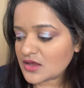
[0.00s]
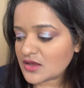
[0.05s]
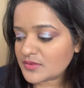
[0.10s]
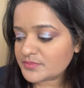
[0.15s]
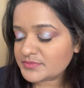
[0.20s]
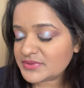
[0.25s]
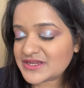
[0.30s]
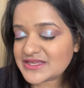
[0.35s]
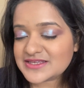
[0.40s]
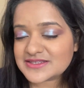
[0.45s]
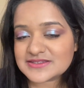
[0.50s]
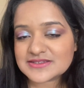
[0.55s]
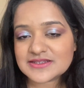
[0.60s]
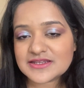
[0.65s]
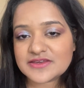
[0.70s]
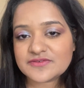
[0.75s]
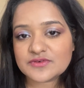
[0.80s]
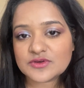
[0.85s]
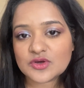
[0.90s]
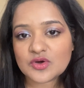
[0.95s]
Please
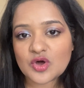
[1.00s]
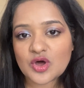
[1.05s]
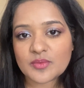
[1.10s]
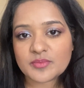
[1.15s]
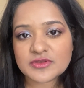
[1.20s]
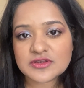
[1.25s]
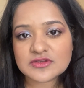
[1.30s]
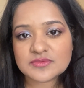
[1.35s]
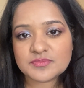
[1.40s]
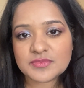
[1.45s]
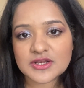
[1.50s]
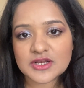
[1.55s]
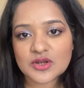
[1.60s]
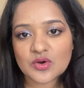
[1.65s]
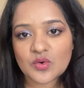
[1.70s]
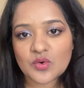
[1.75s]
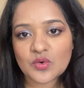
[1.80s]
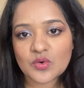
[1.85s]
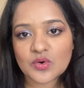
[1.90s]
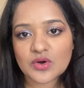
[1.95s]
leave a comment
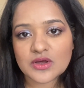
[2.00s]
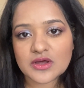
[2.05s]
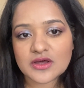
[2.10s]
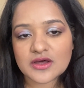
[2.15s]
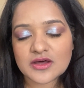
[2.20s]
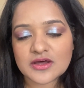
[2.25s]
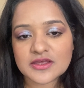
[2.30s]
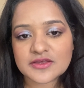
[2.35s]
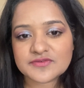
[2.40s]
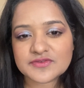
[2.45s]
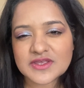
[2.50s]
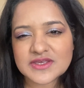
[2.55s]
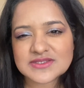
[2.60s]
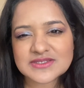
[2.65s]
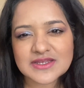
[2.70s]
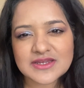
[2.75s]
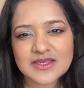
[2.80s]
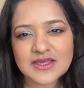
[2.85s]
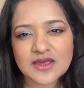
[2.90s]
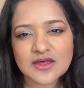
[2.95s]
below if there's
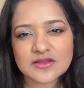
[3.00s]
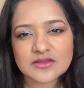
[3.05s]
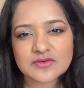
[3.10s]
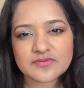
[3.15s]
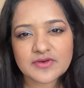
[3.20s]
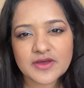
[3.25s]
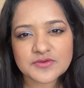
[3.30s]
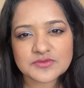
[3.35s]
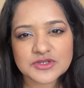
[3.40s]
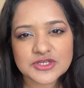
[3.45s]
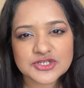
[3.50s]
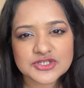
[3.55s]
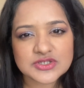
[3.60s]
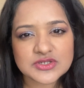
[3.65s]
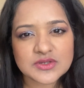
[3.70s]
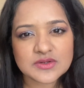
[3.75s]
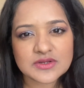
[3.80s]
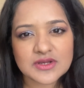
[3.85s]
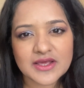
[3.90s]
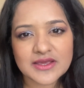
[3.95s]
any other foundation
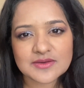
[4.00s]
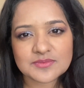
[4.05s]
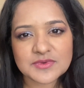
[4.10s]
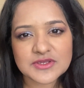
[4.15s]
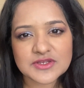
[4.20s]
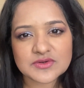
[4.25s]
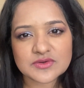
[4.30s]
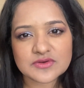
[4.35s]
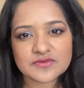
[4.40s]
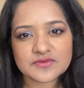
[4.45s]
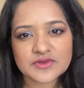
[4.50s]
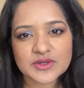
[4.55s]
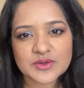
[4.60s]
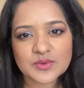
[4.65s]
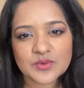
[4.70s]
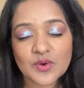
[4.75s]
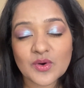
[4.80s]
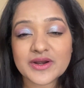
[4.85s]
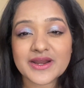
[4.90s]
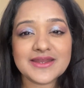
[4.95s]
you'd like me to review,
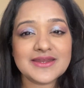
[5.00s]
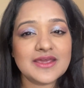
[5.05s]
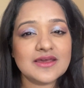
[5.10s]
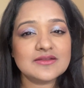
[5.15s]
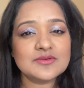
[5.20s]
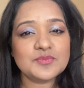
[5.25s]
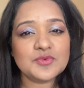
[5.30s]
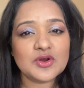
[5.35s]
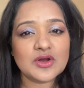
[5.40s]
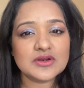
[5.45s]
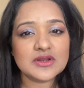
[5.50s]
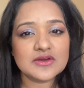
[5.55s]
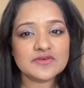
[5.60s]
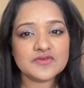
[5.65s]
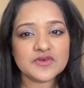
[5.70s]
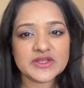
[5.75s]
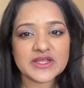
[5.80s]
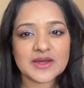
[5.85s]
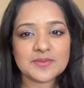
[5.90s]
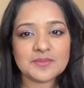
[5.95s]
or any other product
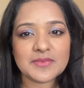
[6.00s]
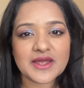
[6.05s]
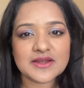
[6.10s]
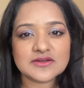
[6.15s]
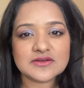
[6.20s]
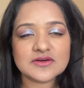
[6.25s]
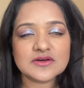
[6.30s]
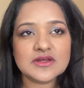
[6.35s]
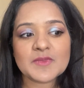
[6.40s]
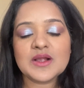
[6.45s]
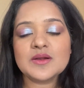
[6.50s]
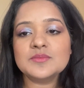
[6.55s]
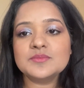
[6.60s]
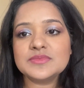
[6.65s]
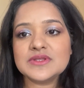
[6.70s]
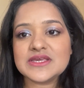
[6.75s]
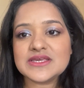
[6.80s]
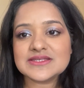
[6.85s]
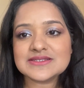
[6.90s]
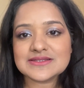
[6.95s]
for that matter.
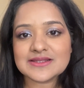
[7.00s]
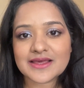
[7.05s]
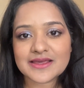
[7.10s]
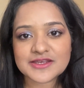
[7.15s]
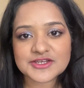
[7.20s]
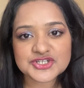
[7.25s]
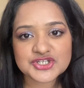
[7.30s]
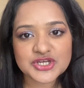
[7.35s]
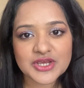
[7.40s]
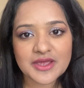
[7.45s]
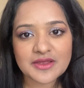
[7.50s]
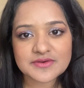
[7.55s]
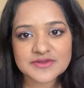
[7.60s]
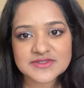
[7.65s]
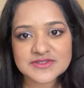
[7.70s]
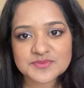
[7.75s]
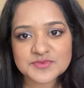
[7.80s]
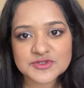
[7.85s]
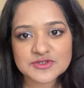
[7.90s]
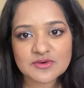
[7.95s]
Please like, share, and
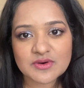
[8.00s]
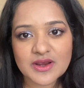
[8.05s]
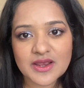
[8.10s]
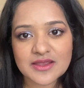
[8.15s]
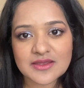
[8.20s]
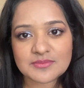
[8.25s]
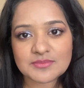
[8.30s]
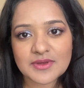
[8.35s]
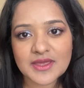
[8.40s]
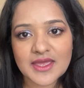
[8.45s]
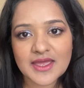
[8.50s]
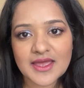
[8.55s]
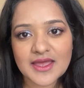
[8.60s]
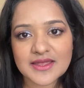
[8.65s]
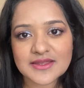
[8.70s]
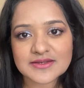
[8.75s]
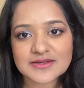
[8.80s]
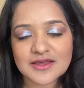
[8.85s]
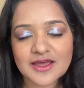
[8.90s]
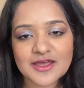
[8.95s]
subscribe,
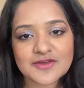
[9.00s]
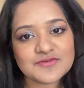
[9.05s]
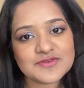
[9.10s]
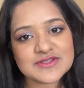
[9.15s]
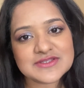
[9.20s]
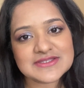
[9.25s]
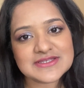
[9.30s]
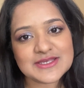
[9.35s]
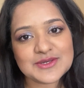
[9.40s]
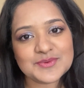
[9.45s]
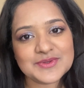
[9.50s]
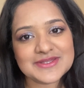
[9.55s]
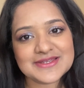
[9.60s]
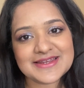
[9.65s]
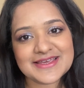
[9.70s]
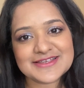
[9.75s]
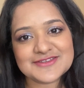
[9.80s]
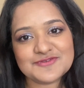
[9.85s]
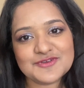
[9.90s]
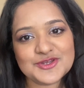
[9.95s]
and I will see you in the
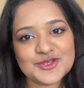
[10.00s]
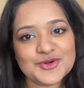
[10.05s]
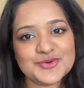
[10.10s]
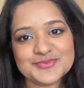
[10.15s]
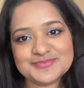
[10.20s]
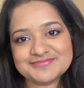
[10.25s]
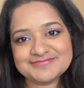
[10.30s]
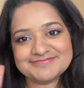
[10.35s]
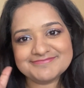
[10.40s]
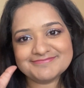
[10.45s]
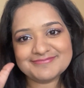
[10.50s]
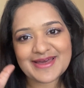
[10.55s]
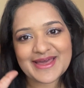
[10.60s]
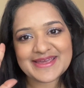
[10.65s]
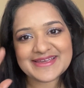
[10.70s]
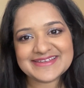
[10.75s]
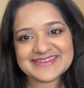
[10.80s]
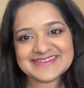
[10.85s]
next video. Bye.